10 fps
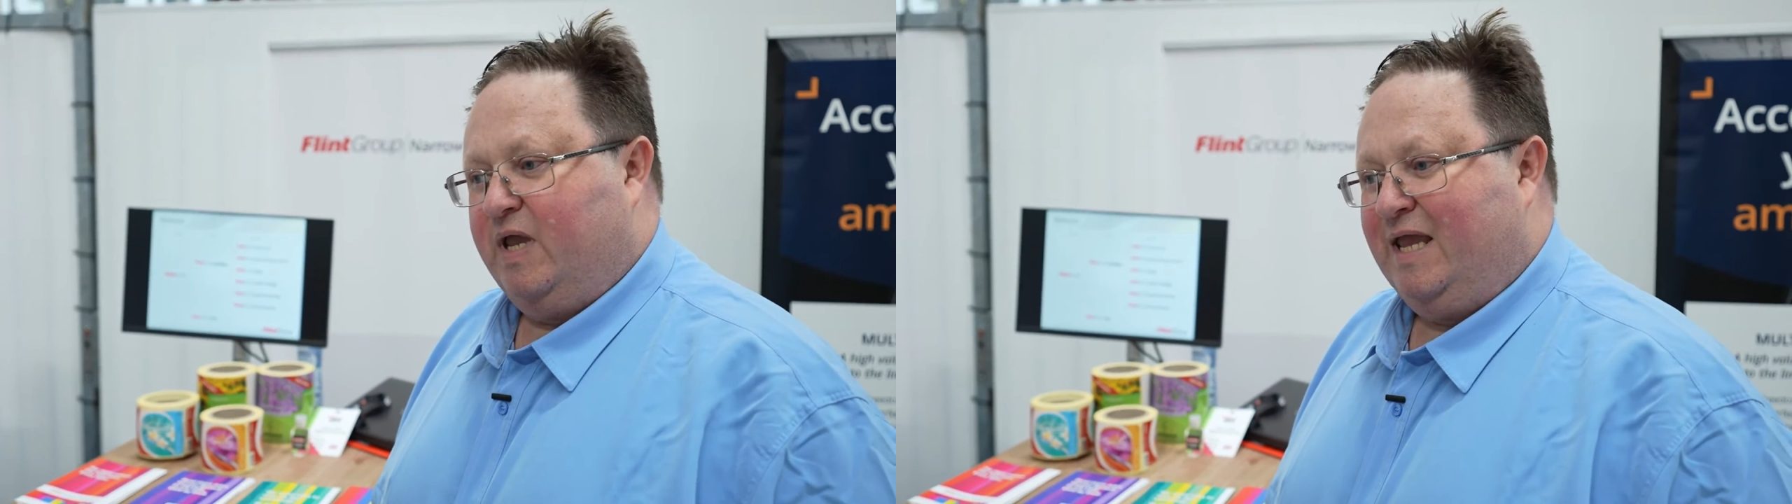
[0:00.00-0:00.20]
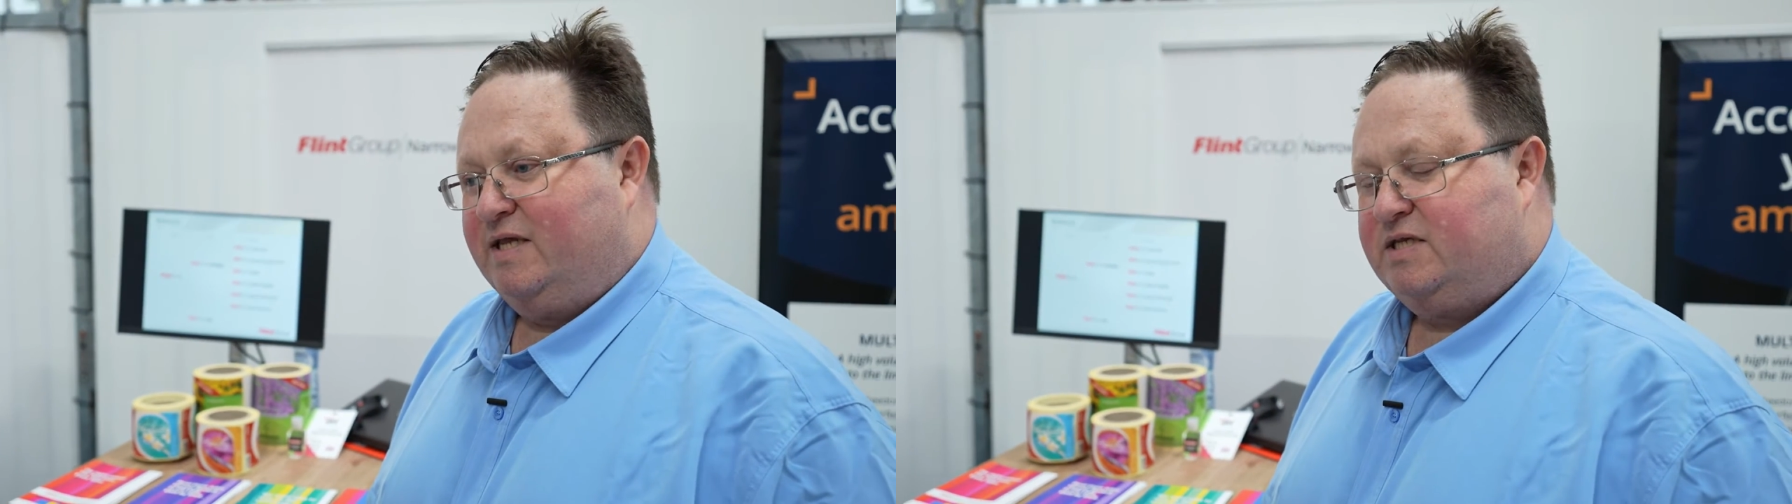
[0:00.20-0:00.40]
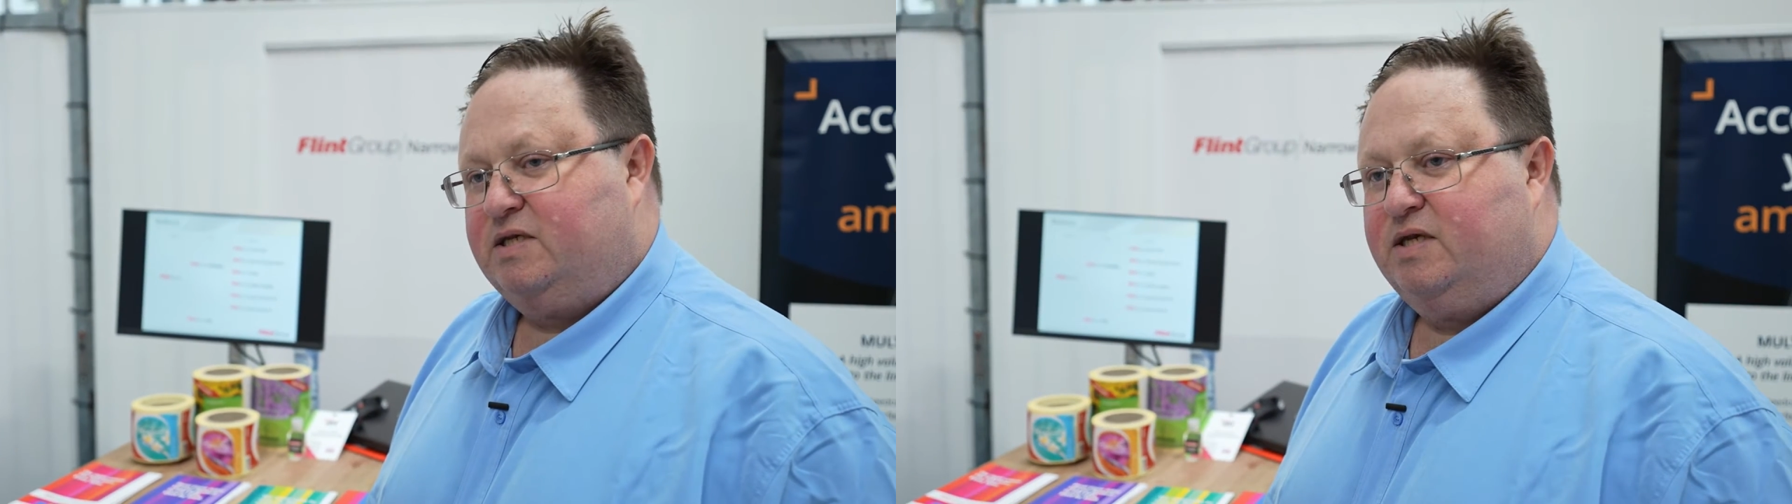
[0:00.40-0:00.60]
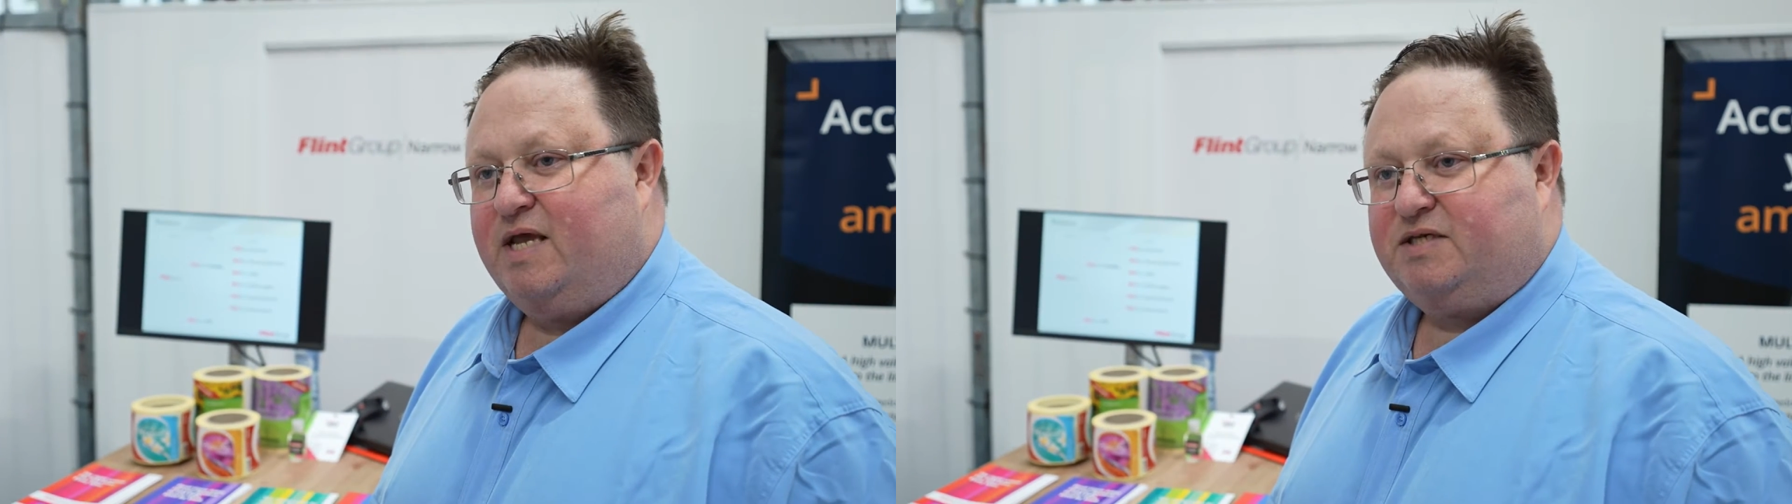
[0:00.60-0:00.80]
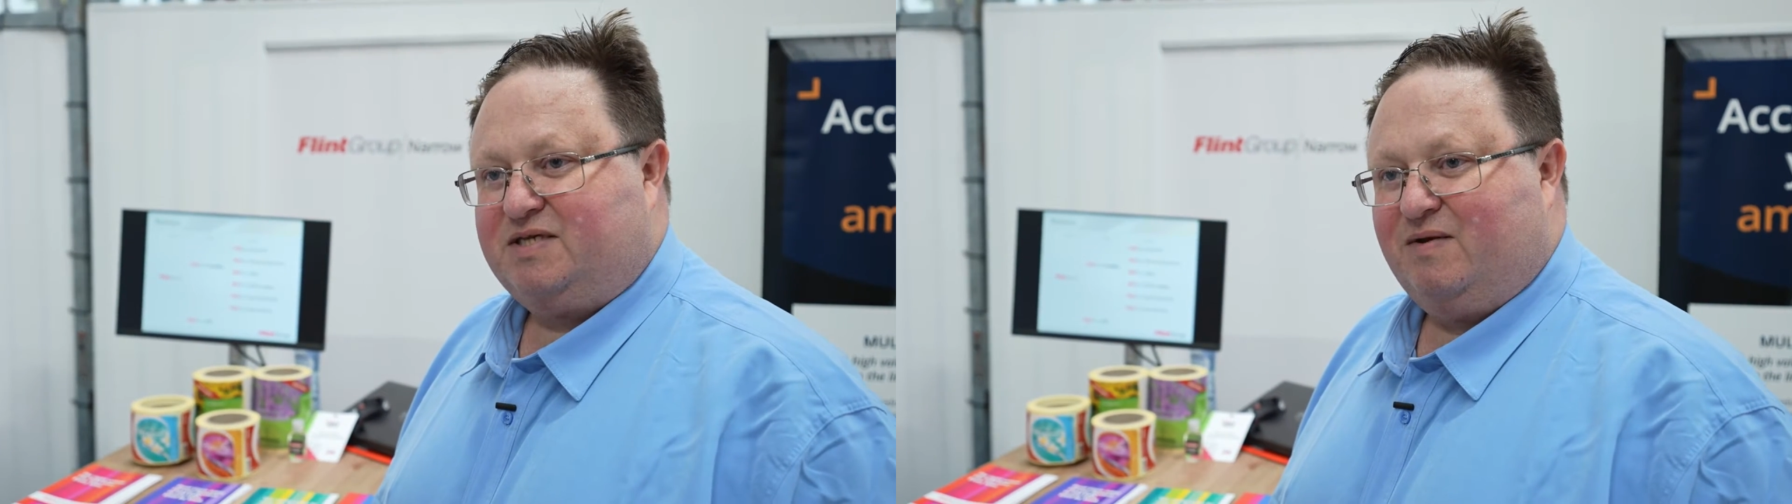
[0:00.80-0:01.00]
inks
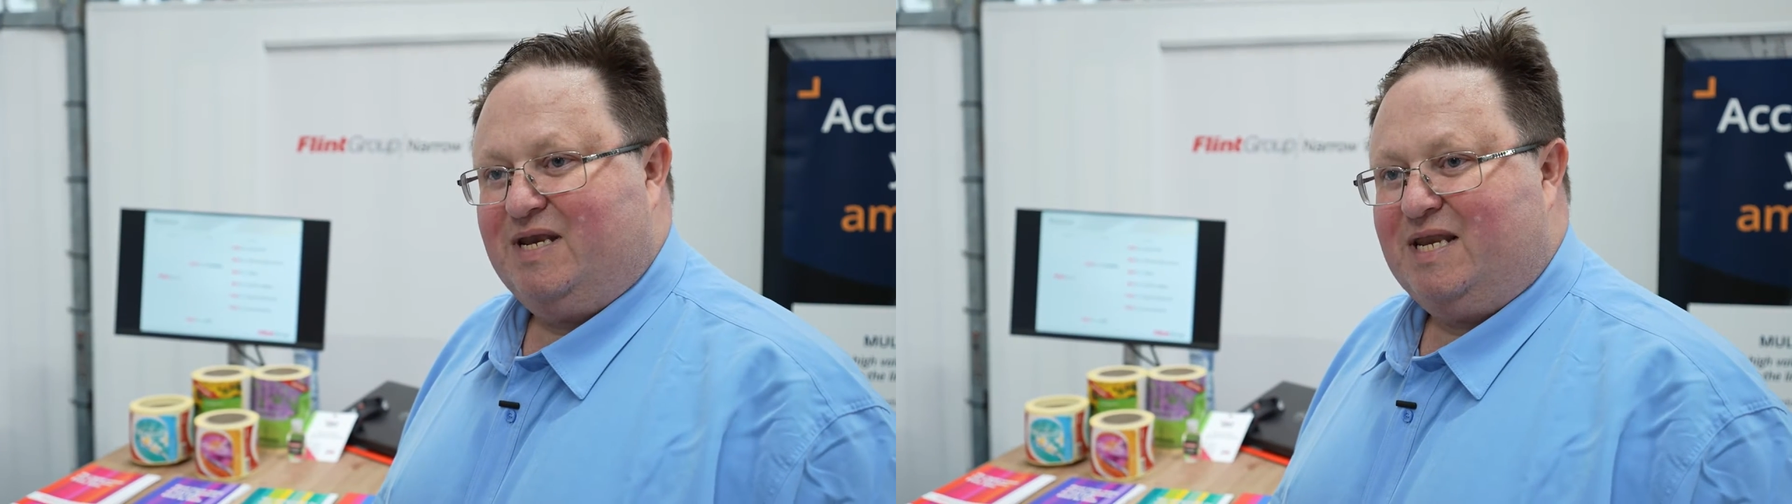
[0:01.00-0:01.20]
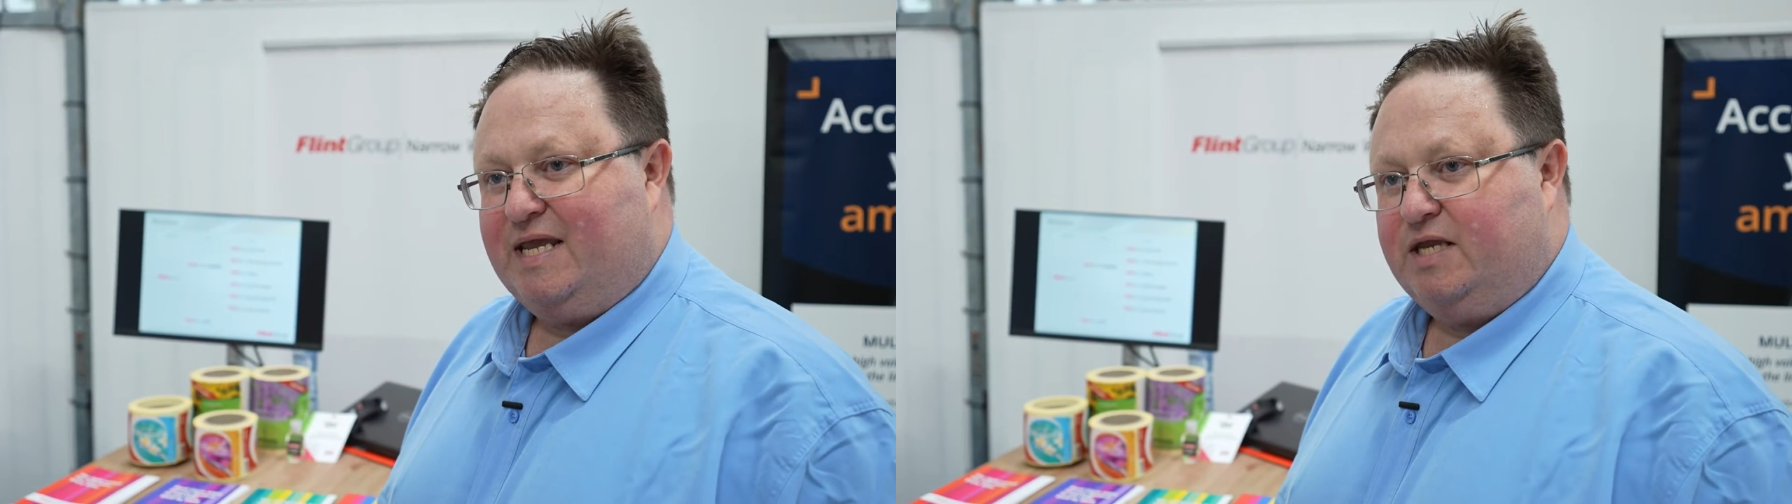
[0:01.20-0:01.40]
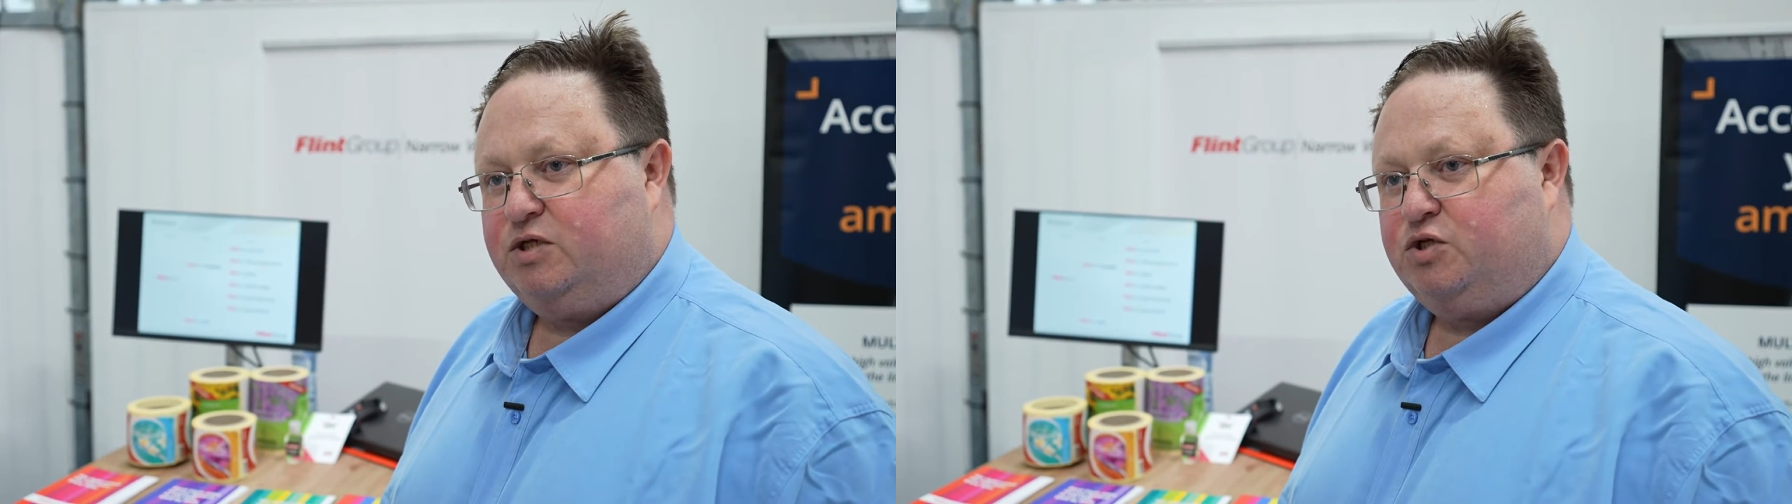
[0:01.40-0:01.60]
necessarily need